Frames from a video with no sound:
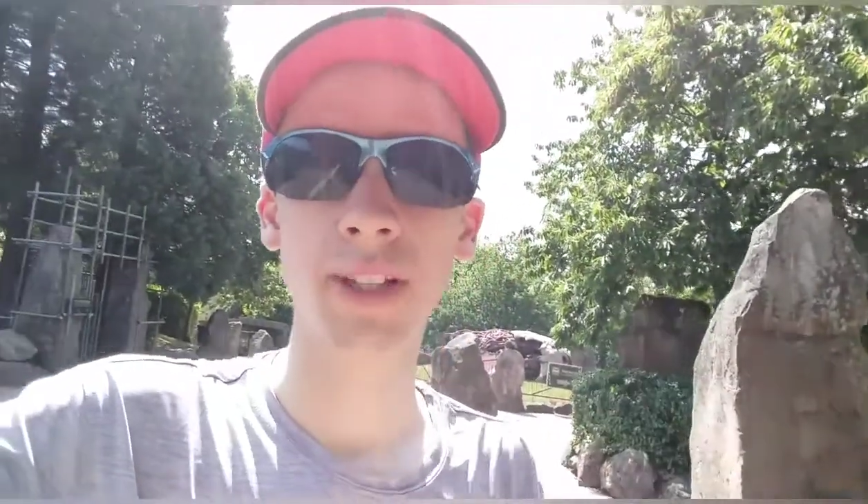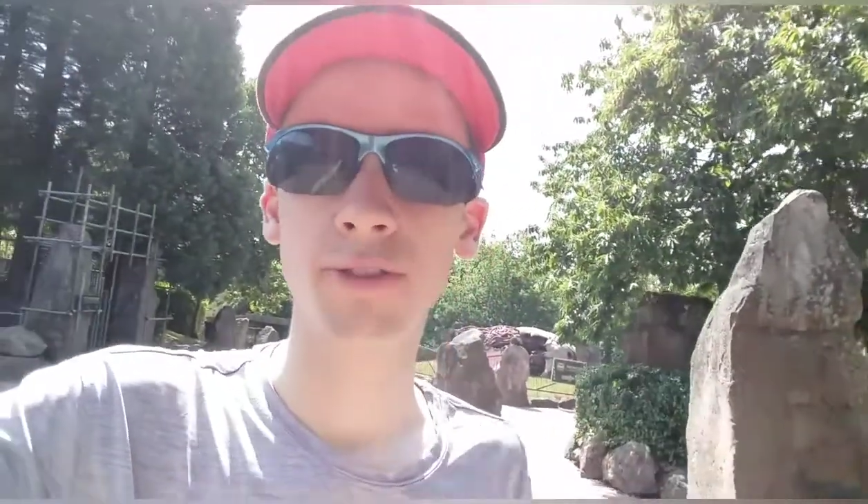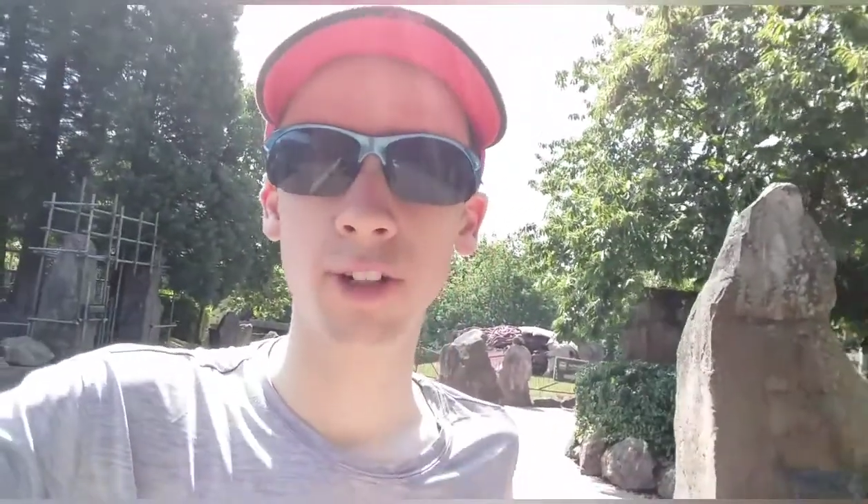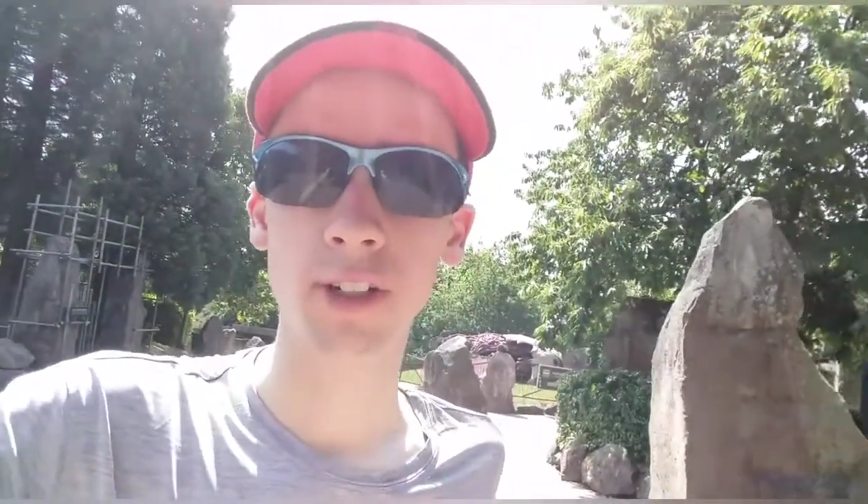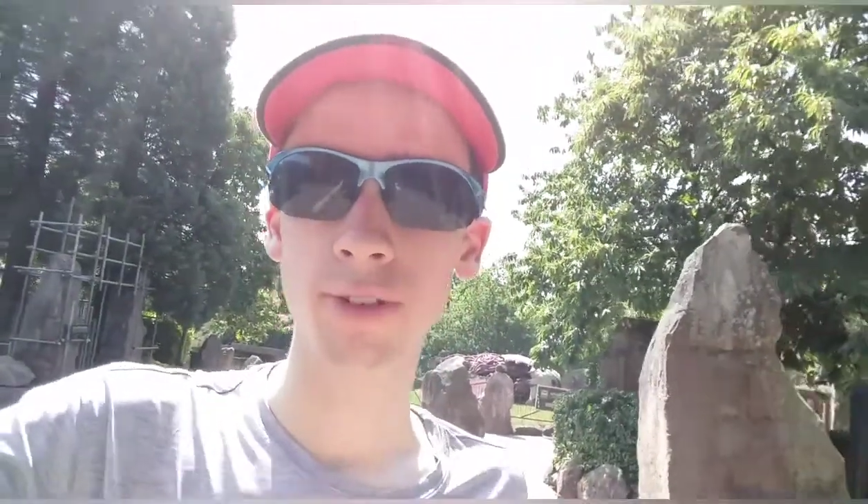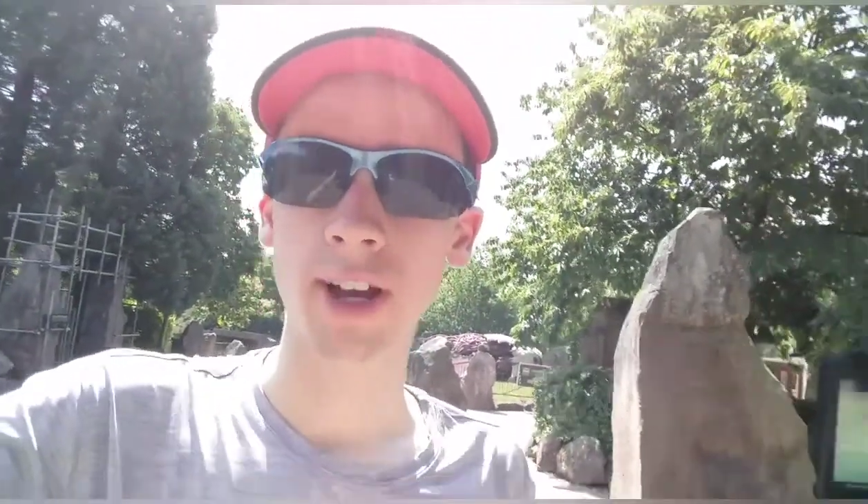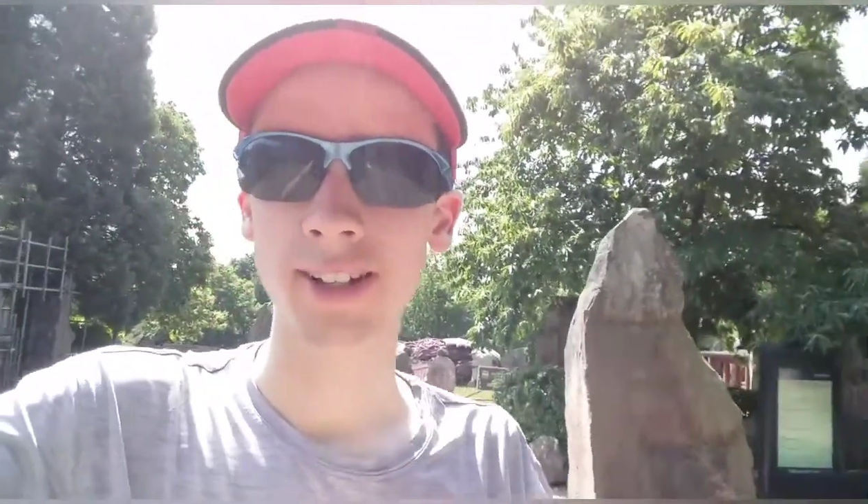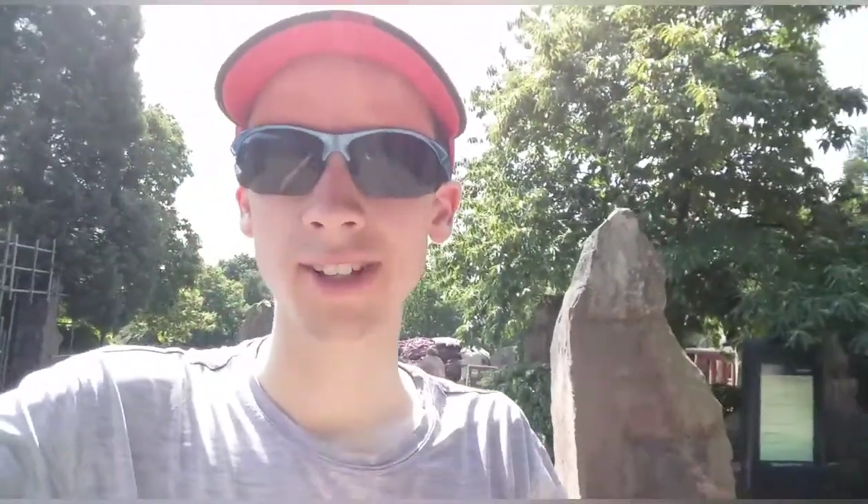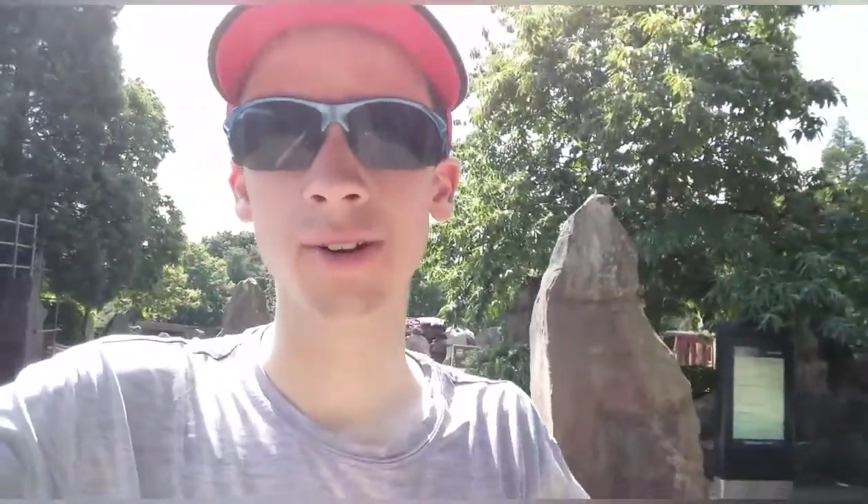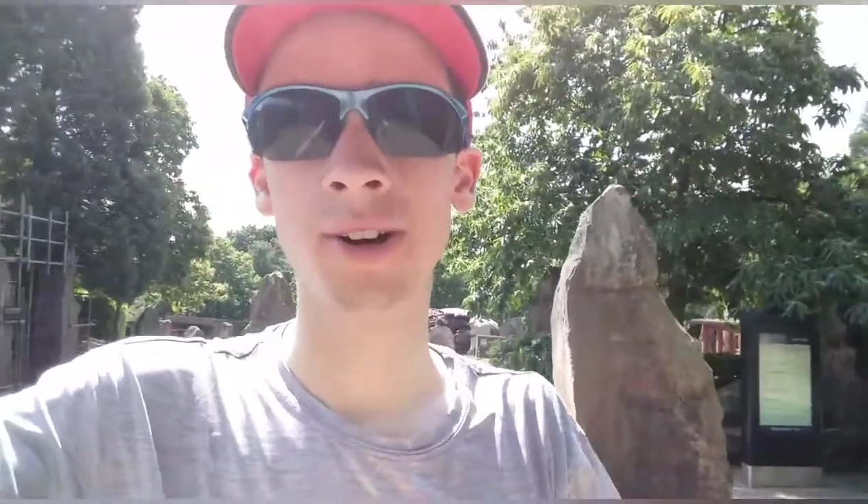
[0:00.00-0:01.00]
did Funk and Fly.
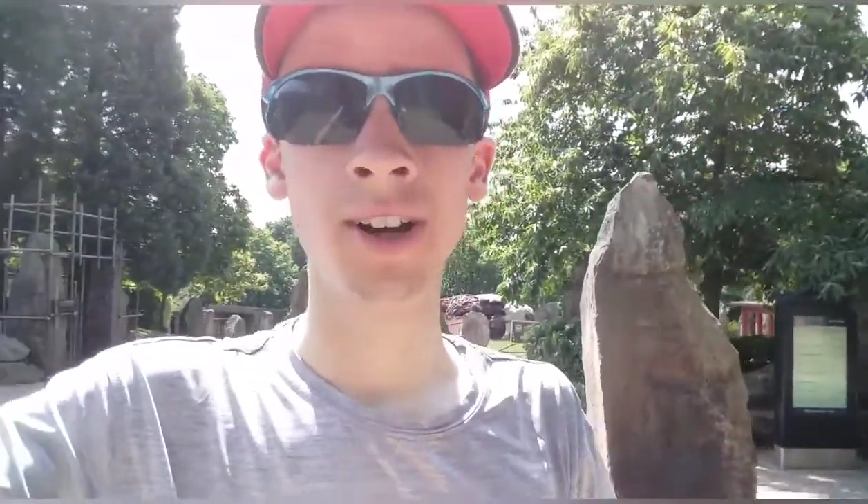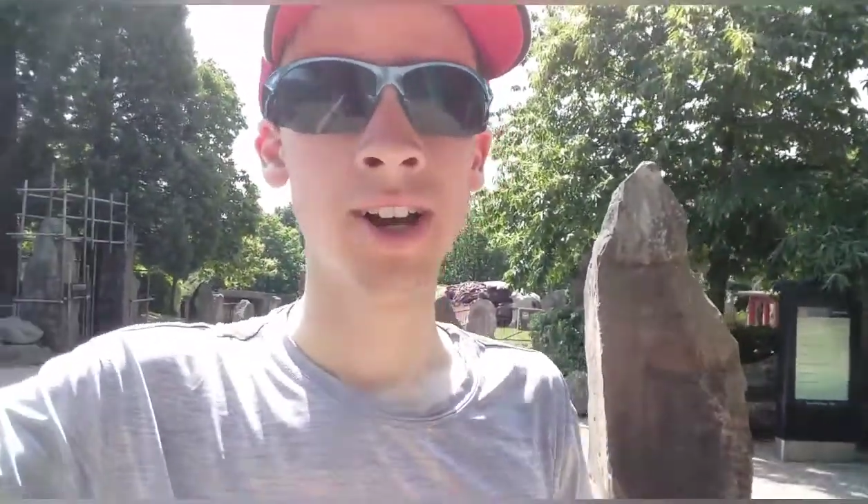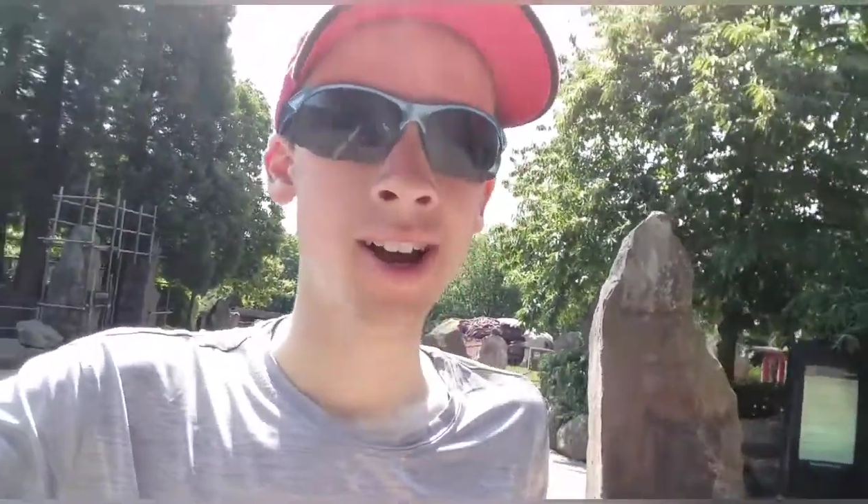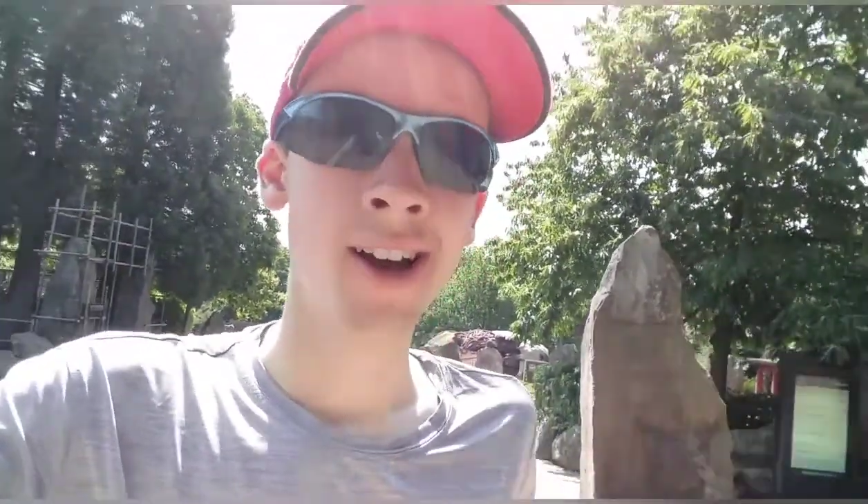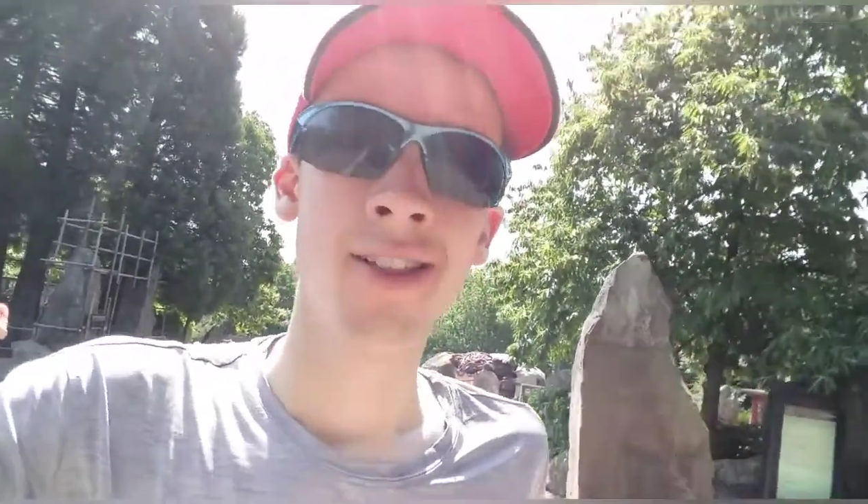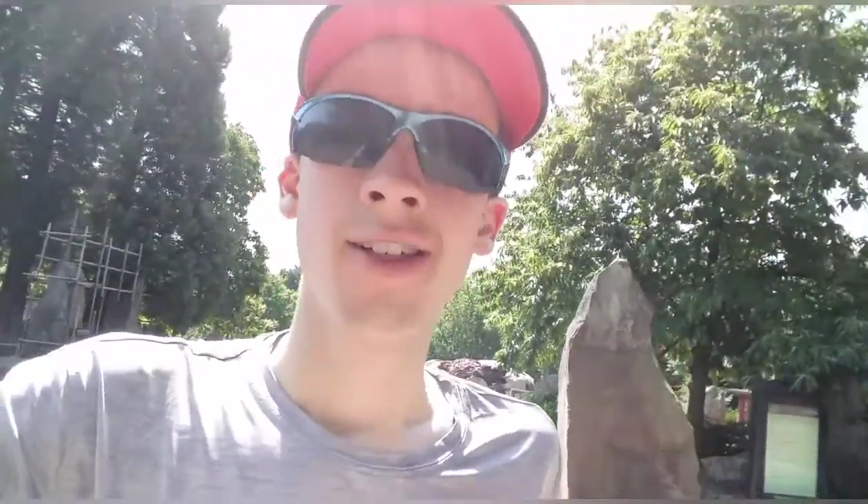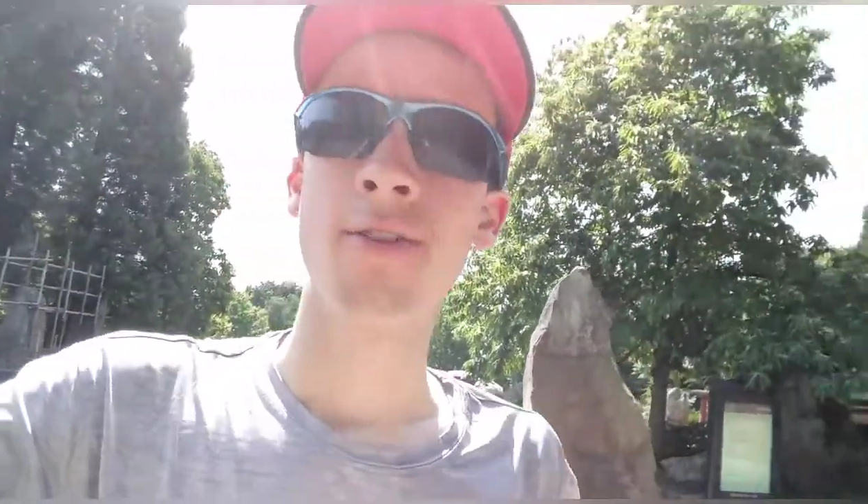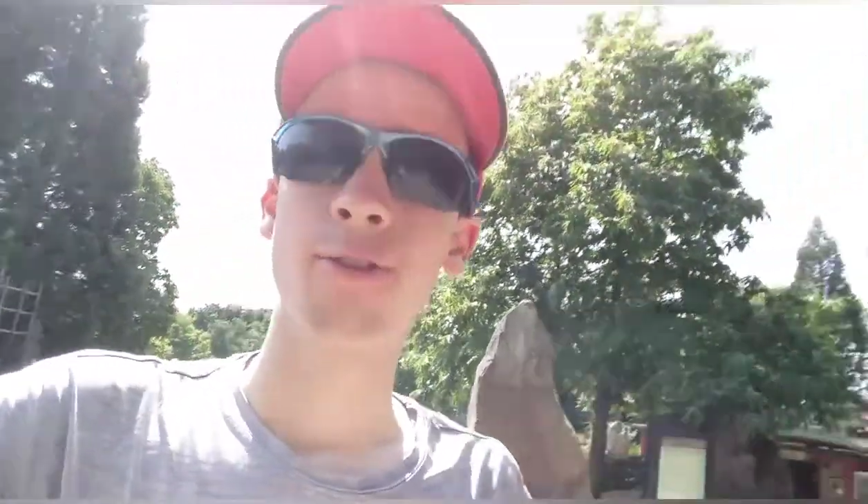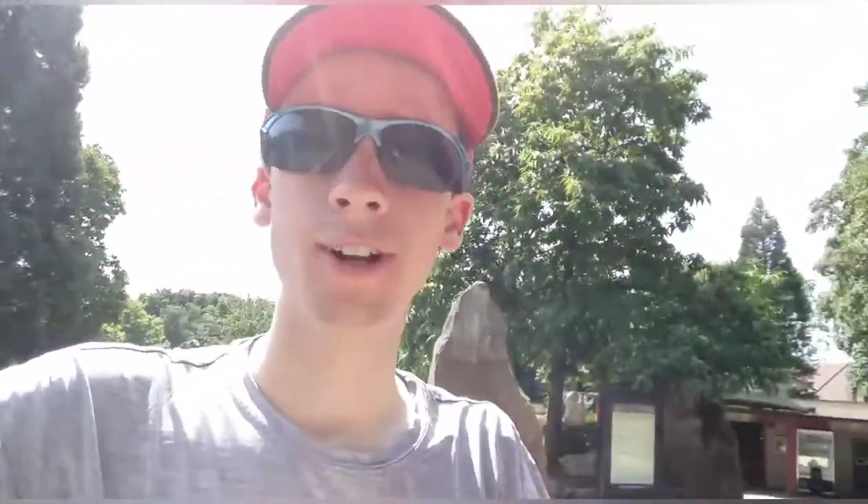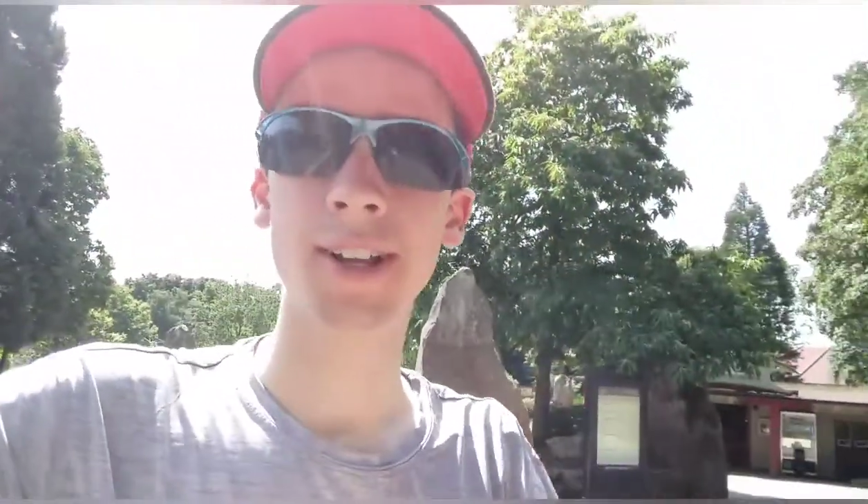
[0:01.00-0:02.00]
So
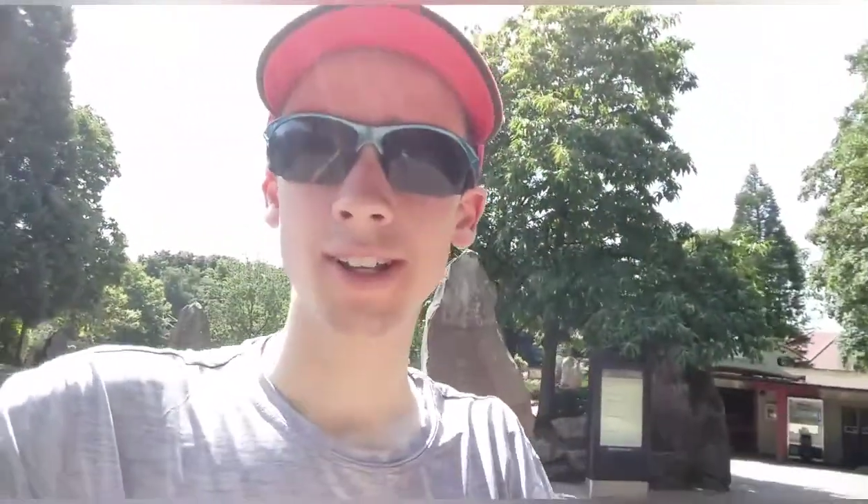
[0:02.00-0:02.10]
really